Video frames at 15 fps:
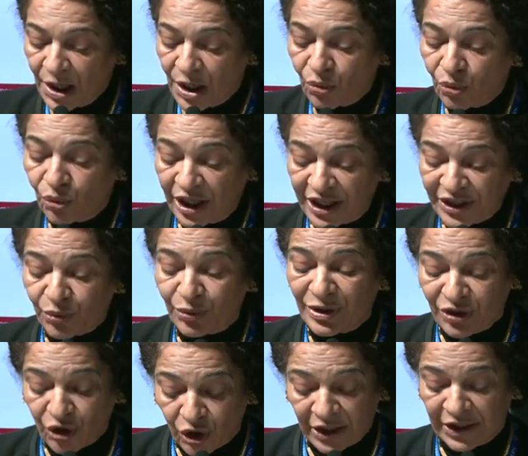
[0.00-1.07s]
UNESCO
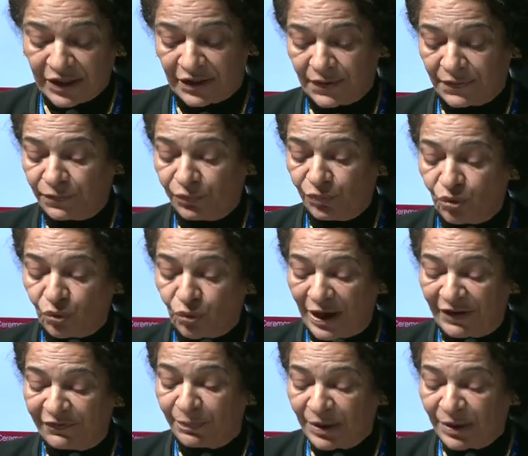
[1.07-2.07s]
is honored to have